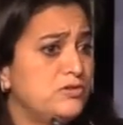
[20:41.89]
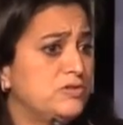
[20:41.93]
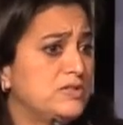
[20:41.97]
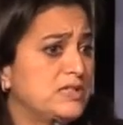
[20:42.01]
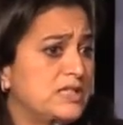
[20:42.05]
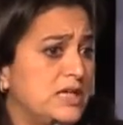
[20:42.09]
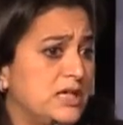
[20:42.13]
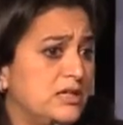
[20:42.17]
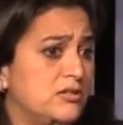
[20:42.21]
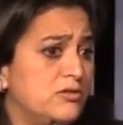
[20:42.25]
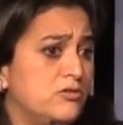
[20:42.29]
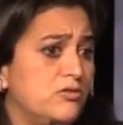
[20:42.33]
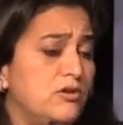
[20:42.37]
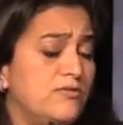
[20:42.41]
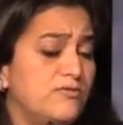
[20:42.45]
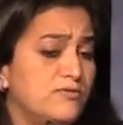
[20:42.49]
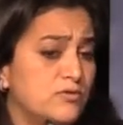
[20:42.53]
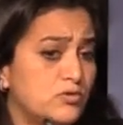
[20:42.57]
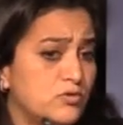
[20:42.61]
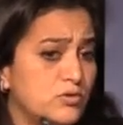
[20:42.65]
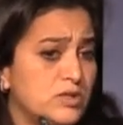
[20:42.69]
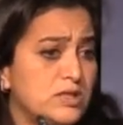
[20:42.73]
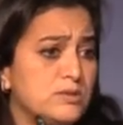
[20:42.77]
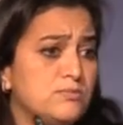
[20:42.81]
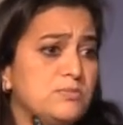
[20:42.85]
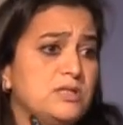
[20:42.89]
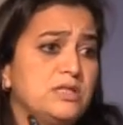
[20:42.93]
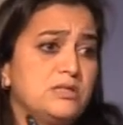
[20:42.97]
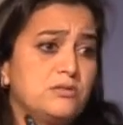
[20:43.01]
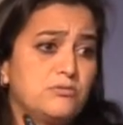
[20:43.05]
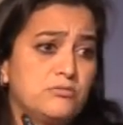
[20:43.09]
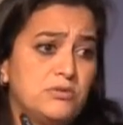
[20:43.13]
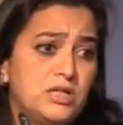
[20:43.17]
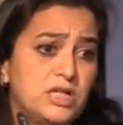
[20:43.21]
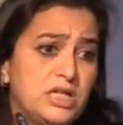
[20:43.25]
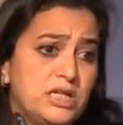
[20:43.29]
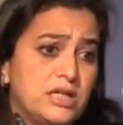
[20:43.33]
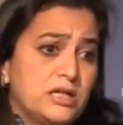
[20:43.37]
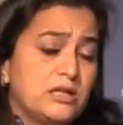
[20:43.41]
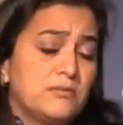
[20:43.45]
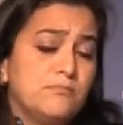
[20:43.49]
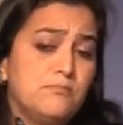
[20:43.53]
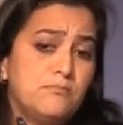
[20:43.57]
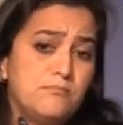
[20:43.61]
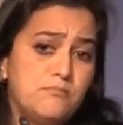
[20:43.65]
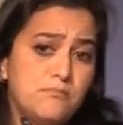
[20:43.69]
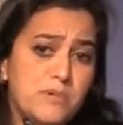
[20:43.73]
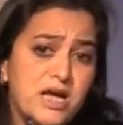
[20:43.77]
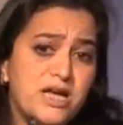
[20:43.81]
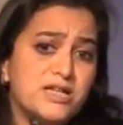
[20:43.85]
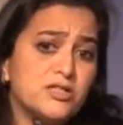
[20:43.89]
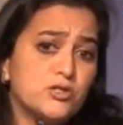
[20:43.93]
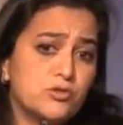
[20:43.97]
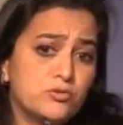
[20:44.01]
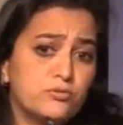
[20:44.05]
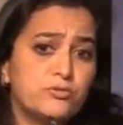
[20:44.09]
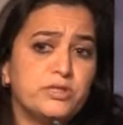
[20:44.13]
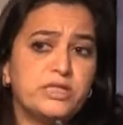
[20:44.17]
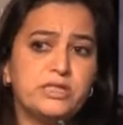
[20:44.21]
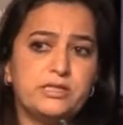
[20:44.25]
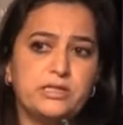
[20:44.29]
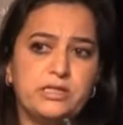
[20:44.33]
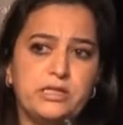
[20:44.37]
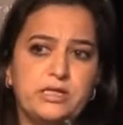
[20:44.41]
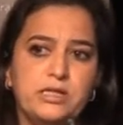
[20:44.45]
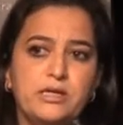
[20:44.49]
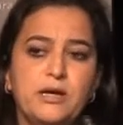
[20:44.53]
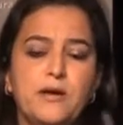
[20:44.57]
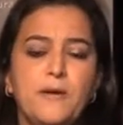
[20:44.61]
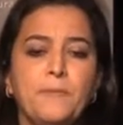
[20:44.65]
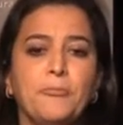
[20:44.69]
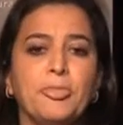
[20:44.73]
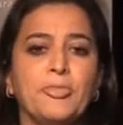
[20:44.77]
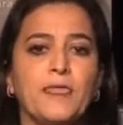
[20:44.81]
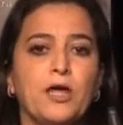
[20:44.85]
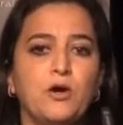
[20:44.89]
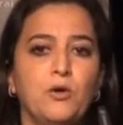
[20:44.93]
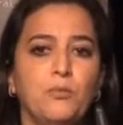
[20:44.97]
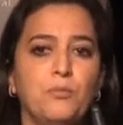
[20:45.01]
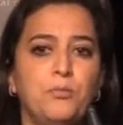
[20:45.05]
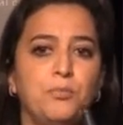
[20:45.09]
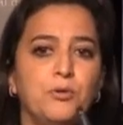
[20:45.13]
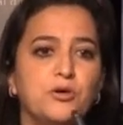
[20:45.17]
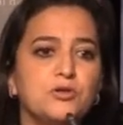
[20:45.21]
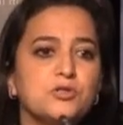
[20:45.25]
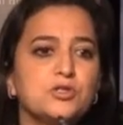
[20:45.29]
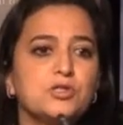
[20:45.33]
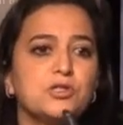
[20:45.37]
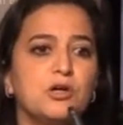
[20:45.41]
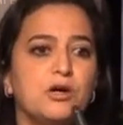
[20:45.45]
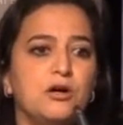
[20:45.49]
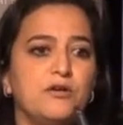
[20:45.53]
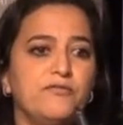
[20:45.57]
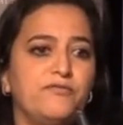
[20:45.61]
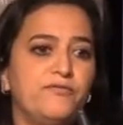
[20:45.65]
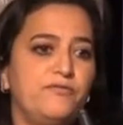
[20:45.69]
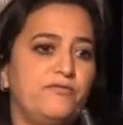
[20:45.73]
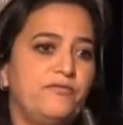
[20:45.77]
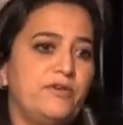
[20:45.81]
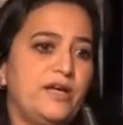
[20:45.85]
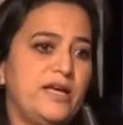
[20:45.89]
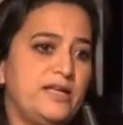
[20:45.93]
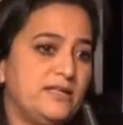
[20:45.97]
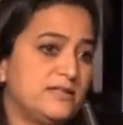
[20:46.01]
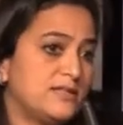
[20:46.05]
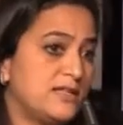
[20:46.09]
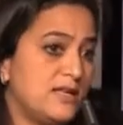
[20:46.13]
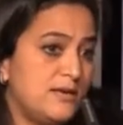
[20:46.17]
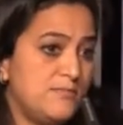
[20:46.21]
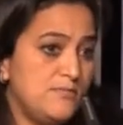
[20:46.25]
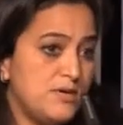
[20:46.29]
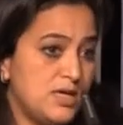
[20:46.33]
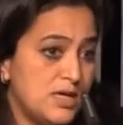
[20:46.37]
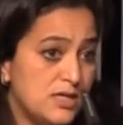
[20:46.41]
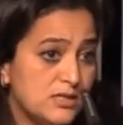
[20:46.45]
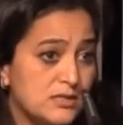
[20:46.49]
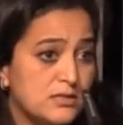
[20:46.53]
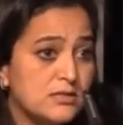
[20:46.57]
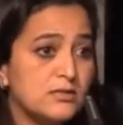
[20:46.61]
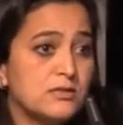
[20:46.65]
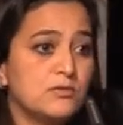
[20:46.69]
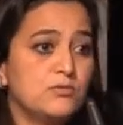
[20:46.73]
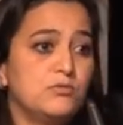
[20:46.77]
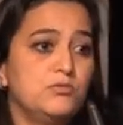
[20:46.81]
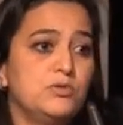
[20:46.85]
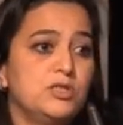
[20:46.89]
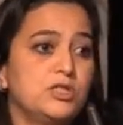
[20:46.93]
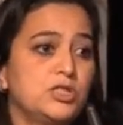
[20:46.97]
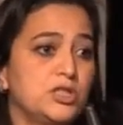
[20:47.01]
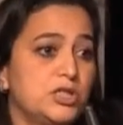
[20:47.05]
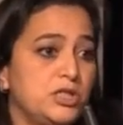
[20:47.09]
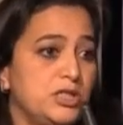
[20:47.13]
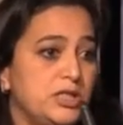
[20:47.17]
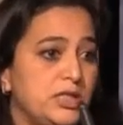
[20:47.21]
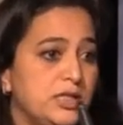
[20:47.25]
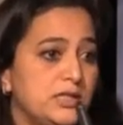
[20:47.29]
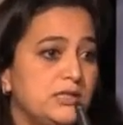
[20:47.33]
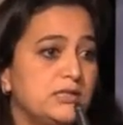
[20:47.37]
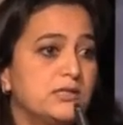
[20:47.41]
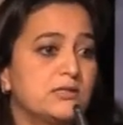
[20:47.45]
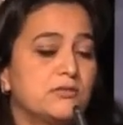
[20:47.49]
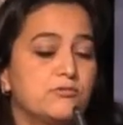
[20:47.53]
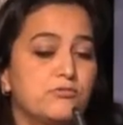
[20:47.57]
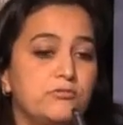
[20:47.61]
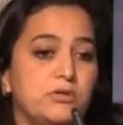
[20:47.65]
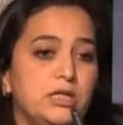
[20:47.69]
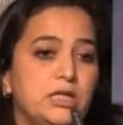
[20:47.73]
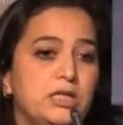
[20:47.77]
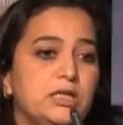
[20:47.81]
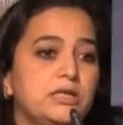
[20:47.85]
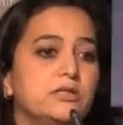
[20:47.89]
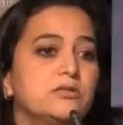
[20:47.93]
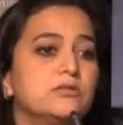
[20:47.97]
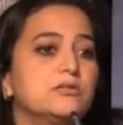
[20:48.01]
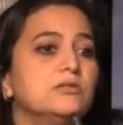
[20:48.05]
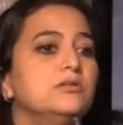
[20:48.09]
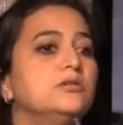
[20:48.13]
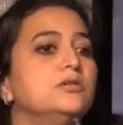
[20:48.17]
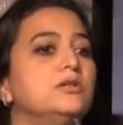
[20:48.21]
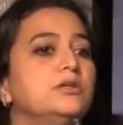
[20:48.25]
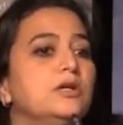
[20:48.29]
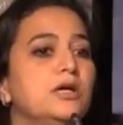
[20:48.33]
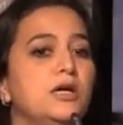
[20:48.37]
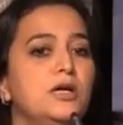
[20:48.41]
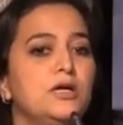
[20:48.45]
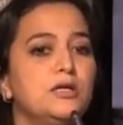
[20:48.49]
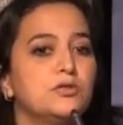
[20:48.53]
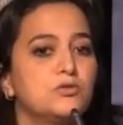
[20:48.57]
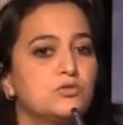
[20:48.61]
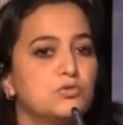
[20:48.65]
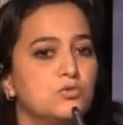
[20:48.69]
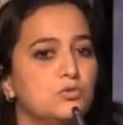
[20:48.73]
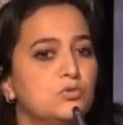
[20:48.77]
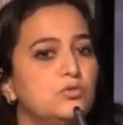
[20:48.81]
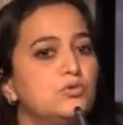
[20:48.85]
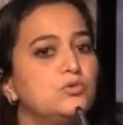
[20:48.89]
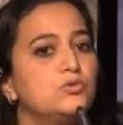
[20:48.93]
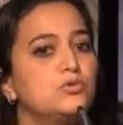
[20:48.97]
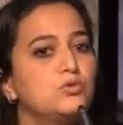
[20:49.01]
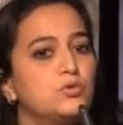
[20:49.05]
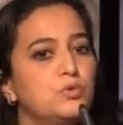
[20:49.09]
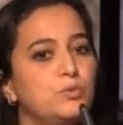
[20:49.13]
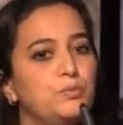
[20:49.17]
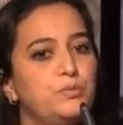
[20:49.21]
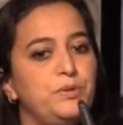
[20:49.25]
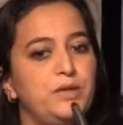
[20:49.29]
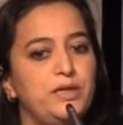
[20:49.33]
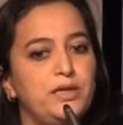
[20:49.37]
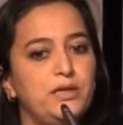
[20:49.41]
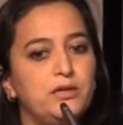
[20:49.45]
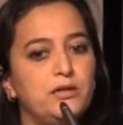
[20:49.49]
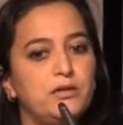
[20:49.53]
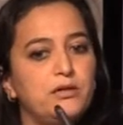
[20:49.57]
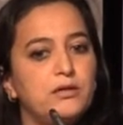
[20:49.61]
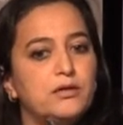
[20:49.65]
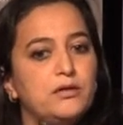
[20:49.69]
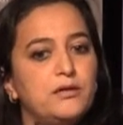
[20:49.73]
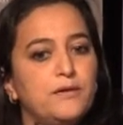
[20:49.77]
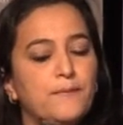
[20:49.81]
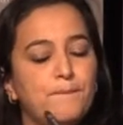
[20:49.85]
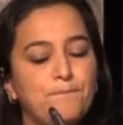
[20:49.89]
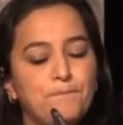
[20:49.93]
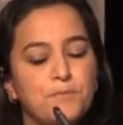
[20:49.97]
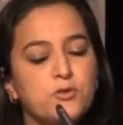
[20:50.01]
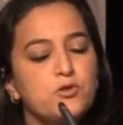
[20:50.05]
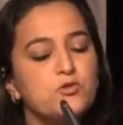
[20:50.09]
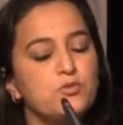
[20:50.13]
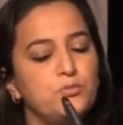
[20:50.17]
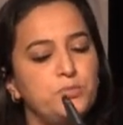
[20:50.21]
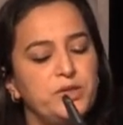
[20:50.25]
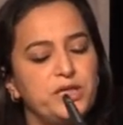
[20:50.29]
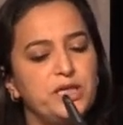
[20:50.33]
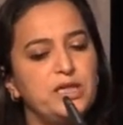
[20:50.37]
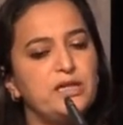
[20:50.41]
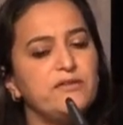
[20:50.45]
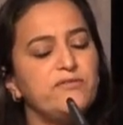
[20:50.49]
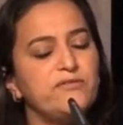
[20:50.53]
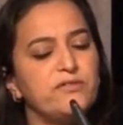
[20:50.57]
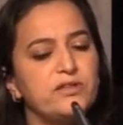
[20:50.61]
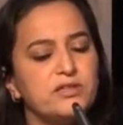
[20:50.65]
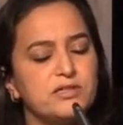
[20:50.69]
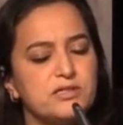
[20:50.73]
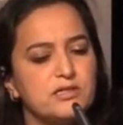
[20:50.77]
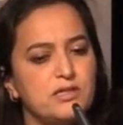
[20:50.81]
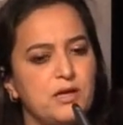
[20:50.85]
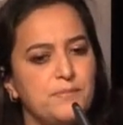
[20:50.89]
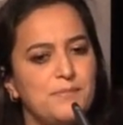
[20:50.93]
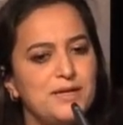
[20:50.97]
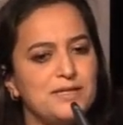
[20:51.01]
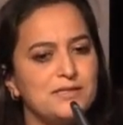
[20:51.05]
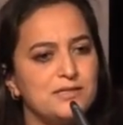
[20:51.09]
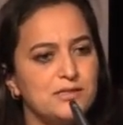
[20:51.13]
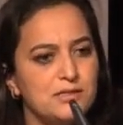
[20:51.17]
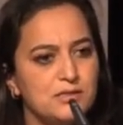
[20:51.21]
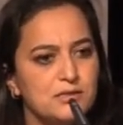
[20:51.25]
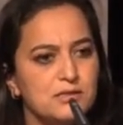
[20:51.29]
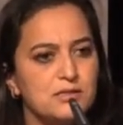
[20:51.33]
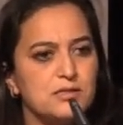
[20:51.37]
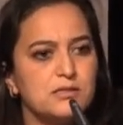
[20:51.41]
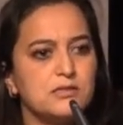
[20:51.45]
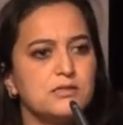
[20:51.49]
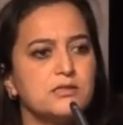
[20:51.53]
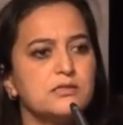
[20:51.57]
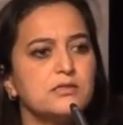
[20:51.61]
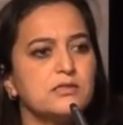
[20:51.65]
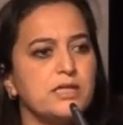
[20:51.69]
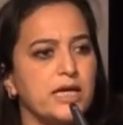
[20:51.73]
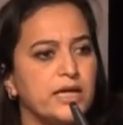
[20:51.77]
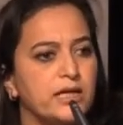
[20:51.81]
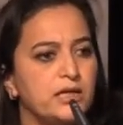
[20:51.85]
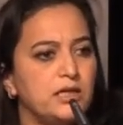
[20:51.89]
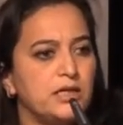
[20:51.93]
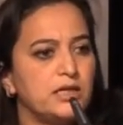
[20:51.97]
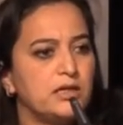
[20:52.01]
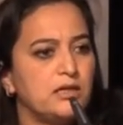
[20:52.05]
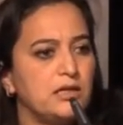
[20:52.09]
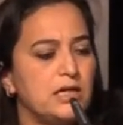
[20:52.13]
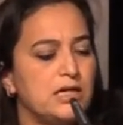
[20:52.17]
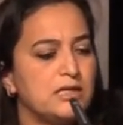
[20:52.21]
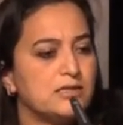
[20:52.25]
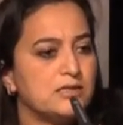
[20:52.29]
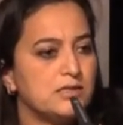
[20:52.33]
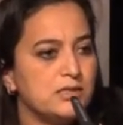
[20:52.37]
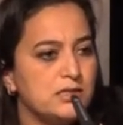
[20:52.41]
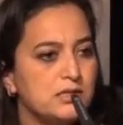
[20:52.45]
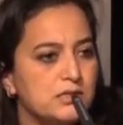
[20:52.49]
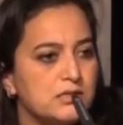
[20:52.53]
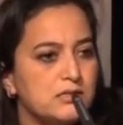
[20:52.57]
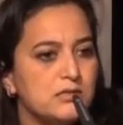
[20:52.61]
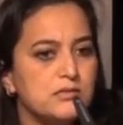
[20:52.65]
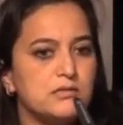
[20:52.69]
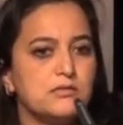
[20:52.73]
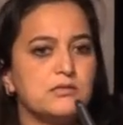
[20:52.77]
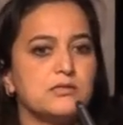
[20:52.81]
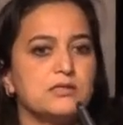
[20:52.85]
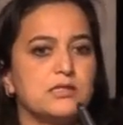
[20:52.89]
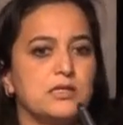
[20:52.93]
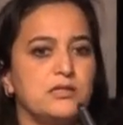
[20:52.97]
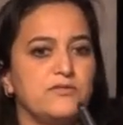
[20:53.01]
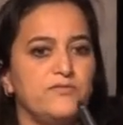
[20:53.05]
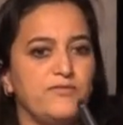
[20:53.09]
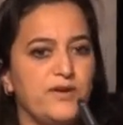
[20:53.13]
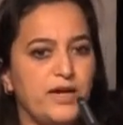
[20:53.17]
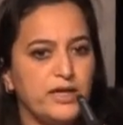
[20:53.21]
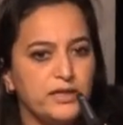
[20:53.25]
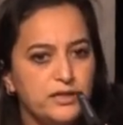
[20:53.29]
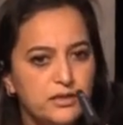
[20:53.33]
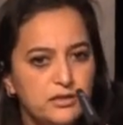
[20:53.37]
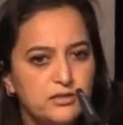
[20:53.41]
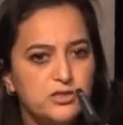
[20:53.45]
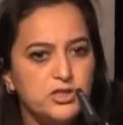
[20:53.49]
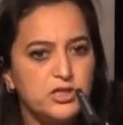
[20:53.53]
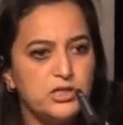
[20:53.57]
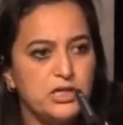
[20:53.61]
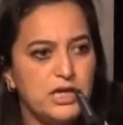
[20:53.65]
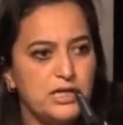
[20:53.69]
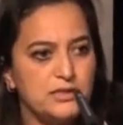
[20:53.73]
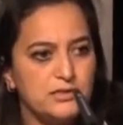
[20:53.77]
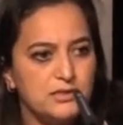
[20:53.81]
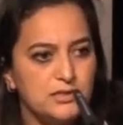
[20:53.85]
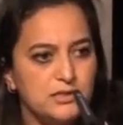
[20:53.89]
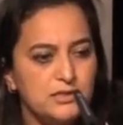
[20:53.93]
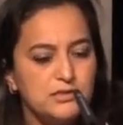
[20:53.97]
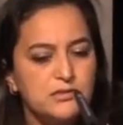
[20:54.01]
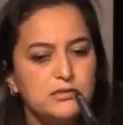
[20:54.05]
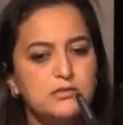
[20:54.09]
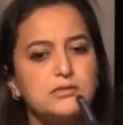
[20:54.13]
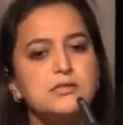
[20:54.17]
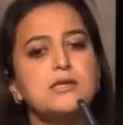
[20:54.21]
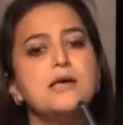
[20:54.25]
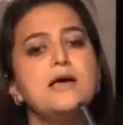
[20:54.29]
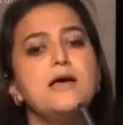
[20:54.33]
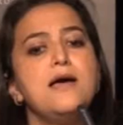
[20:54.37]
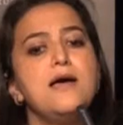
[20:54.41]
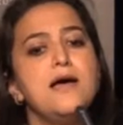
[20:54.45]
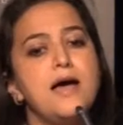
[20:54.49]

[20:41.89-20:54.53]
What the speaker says: The sector of tourism is really majority composed of SMEs, which needs really to be given some assistance, technical assistance and financial assistance.